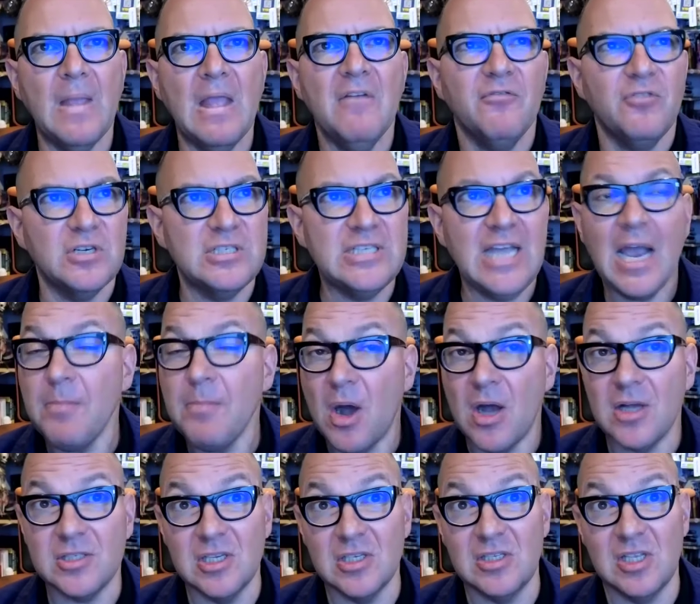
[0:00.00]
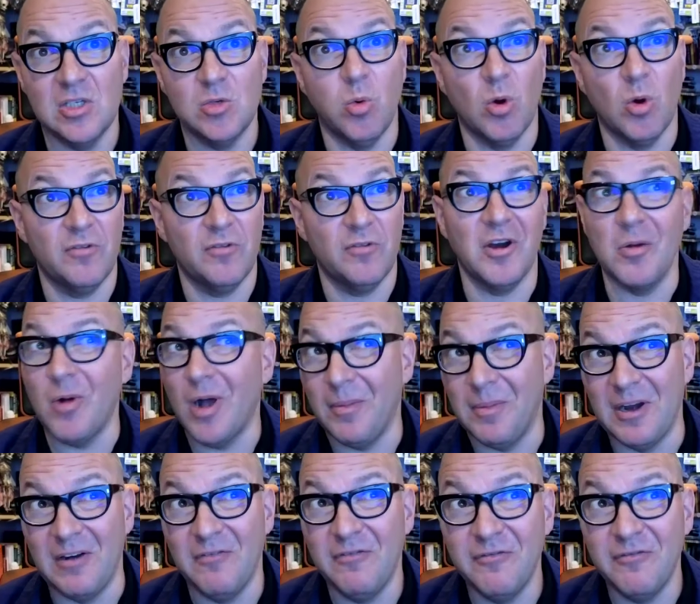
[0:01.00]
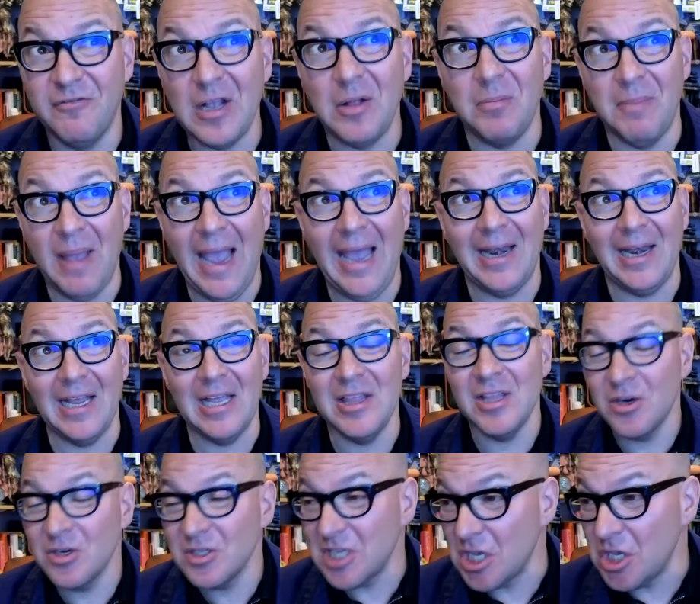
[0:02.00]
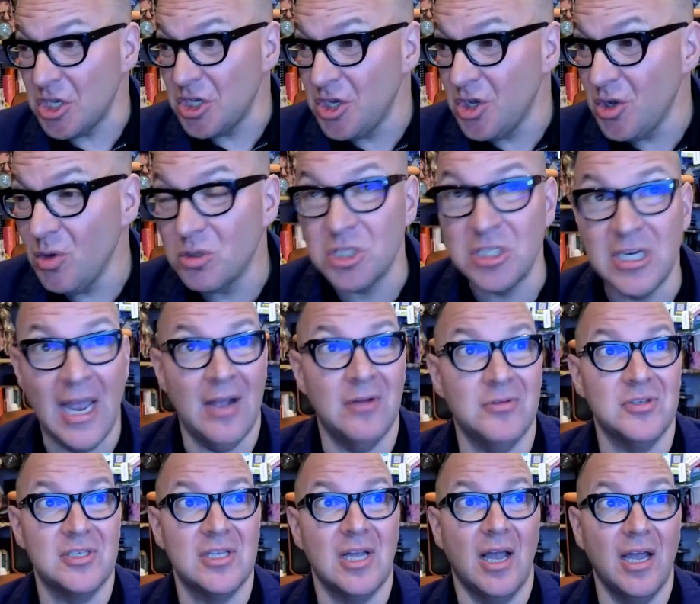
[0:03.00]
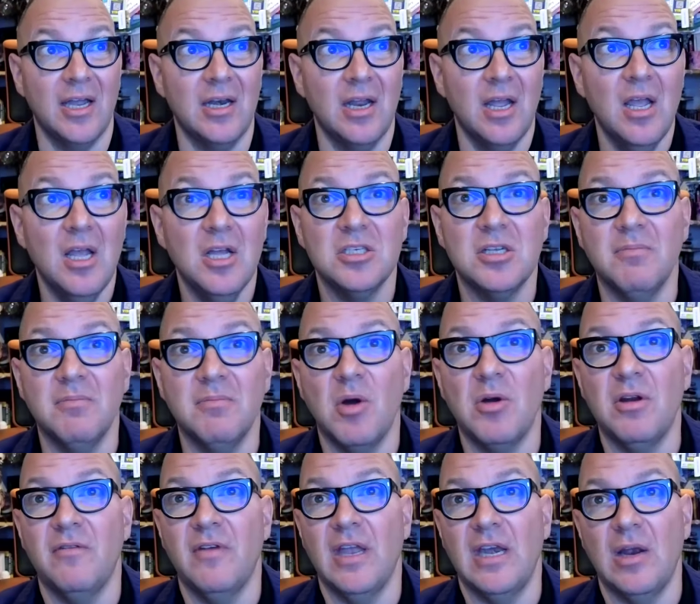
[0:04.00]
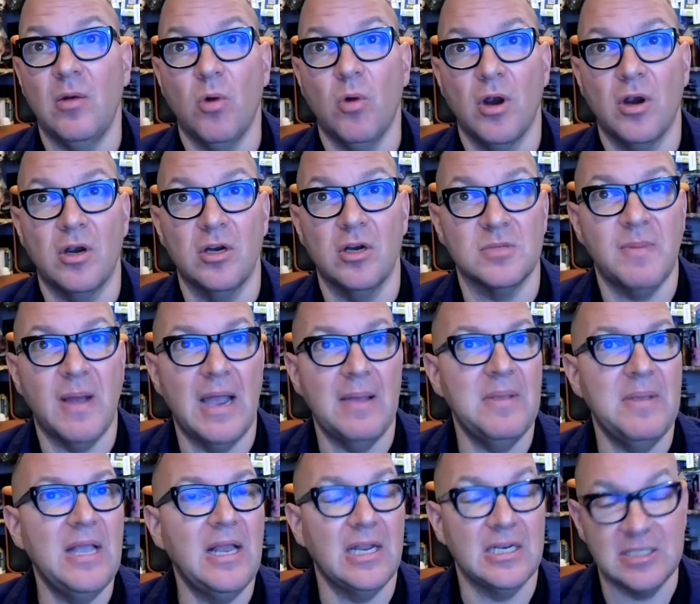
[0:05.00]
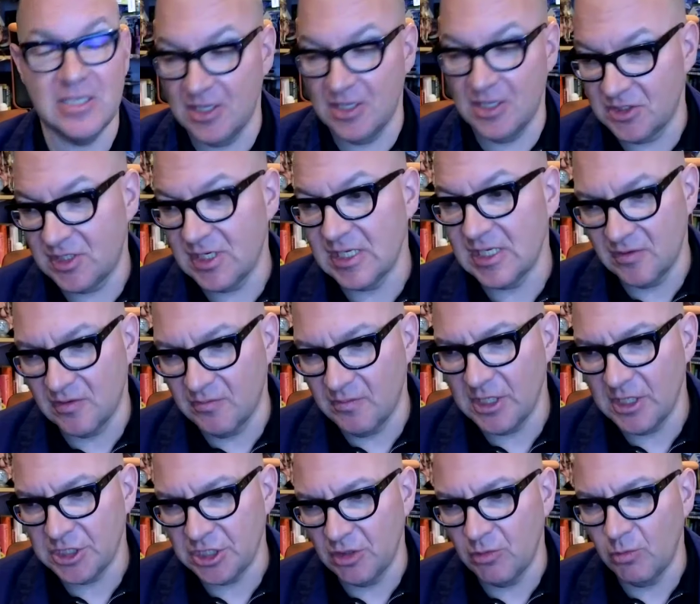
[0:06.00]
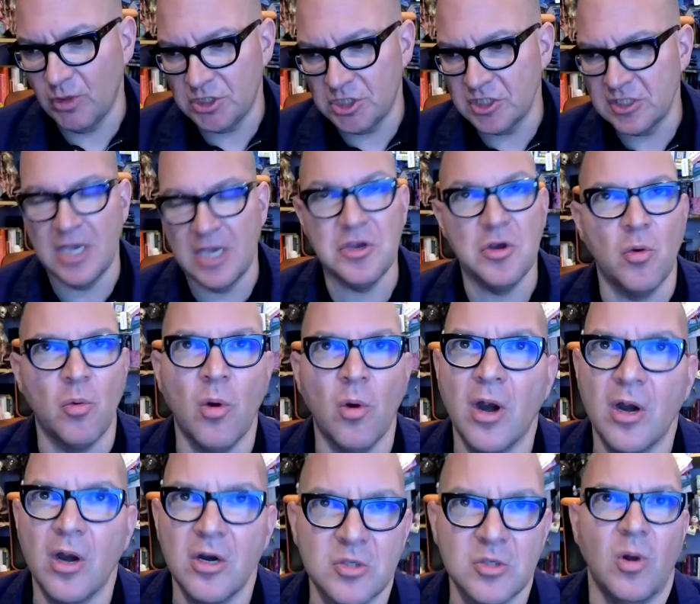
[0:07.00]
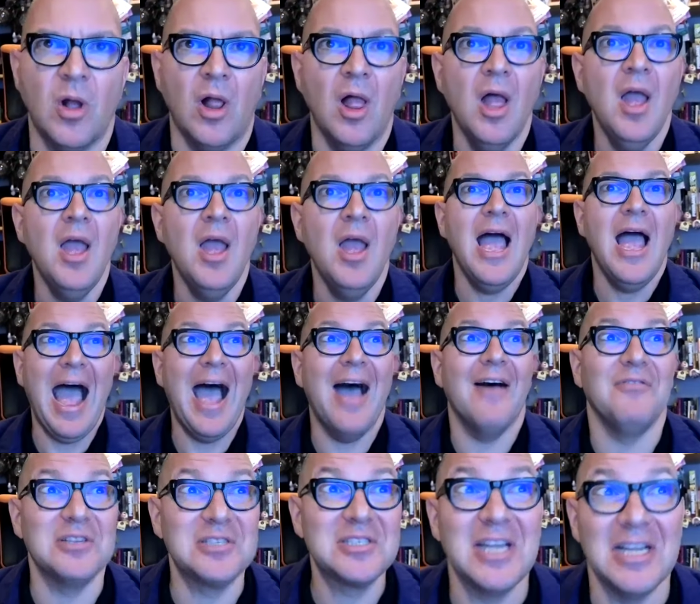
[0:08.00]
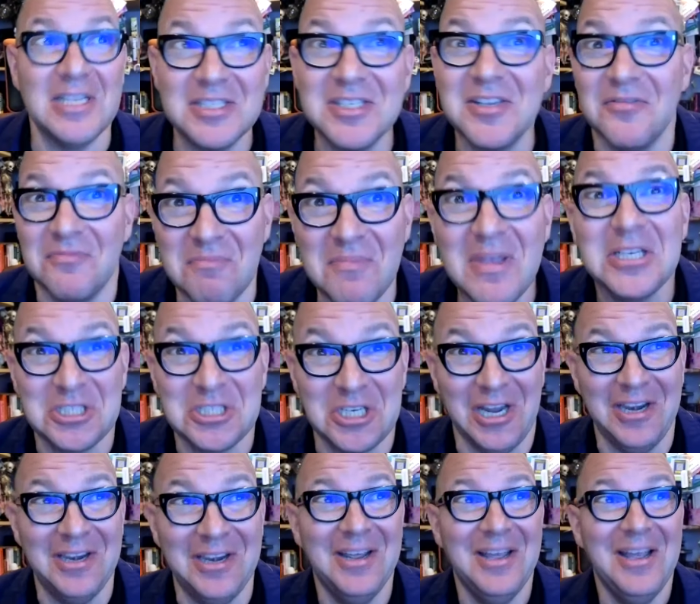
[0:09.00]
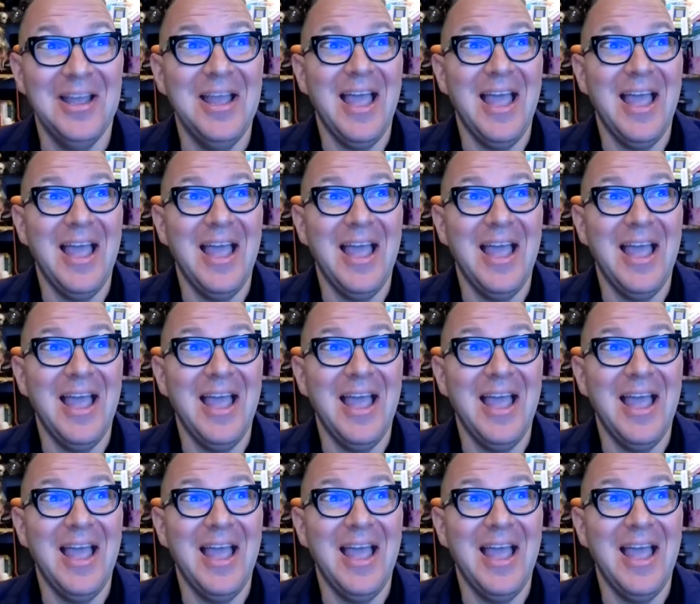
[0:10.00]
For tech bosses, this worked very well, but it failed badly. There is a huge downside to motivating workers by appealing to their sense of mission, which is that your workers will have a sense of mission.